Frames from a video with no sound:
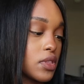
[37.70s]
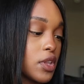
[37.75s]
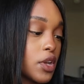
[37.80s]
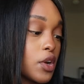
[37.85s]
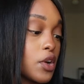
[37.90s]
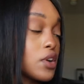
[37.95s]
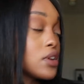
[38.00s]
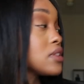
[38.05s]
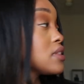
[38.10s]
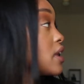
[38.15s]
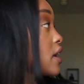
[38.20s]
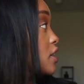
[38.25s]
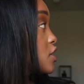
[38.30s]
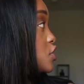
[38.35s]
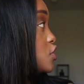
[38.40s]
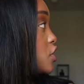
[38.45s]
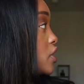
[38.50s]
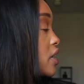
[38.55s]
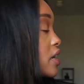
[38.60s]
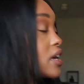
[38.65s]
They are
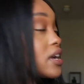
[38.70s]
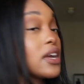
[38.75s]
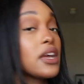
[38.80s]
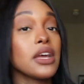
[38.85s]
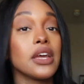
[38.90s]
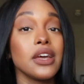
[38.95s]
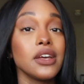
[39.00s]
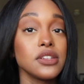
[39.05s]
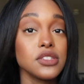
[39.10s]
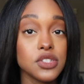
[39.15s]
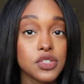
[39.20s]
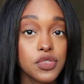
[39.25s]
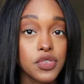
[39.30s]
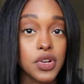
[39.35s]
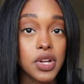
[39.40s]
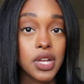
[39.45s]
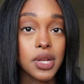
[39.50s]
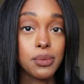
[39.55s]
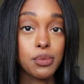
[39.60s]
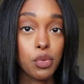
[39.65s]
electric,
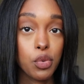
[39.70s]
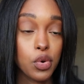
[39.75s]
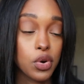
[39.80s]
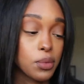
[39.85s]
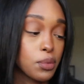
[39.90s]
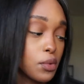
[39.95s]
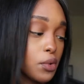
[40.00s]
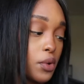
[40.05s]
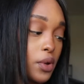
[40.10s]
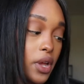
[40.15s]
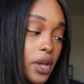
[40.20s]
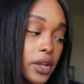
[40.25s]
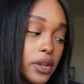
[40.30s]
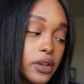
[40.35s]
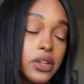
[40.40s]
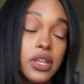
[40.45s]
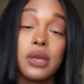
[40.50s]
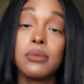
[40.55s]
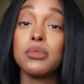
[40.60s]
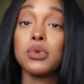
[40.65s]
hands-free, portable,
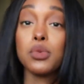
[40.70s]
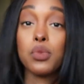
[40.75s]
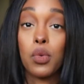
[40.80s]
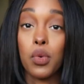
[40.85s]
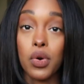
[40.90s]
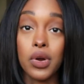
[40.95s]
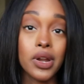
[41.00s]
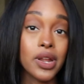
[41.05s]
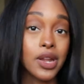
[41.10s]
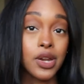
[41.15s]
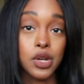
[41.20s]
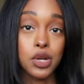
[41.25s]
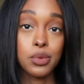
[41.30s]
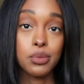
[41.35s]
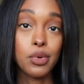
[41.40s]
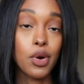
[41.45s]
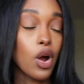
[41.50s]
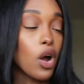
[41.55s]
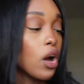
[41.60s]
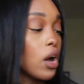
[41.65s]
and can be worn in your
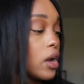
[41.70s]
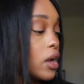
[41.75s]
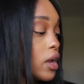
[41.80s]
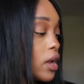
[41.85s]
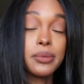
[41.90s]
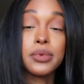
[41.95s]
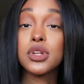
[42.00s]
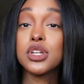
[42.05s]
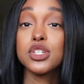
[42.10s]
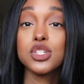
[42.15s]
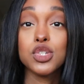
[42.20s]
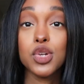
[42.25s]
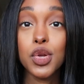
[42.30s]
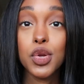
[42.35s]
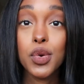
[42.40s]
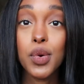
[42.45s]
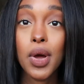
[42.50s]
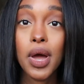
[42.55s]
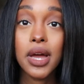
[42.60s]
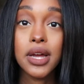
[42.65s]
bra. I'm going to show
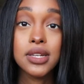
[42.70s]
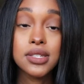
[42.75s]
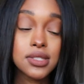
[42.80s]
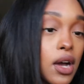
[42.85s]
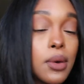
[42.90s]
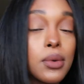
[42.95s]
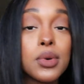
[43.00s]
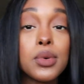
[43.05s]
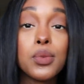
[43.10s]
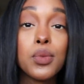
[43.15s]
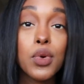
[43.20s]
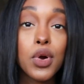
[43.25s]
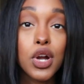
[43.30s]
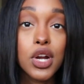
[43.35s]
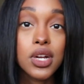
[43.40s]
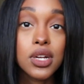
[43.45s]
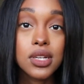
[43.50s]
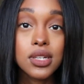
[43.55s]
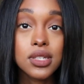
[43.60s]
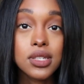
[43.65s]
you guys how it
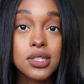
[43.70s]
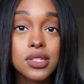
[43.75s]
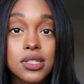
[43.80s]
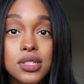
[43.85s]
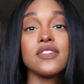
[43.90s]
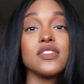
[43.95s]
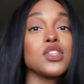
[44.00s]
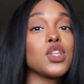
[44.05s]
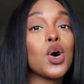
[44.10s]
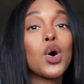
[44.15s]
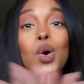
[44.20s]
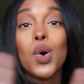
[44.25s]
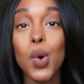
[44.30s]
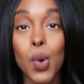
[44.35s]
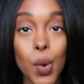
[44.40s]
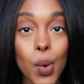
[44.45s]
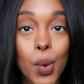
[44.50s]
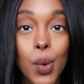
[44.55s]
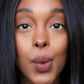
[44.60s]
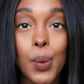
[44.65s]
works, give you the
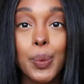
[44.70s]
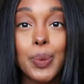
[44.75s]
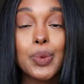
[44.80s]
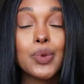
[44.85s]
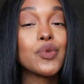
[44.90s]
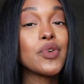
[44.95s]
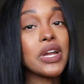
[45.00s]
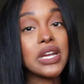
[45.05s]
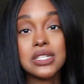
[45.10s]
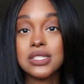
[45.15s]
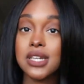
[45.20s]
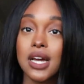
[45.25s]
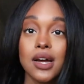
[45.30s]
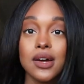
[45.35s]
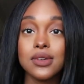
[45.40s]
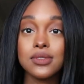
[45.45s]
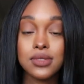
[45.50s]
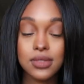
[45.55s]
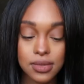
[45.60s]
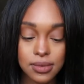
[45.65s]
whole
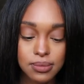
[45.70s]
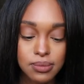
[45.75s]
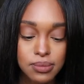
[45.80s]
breakdown.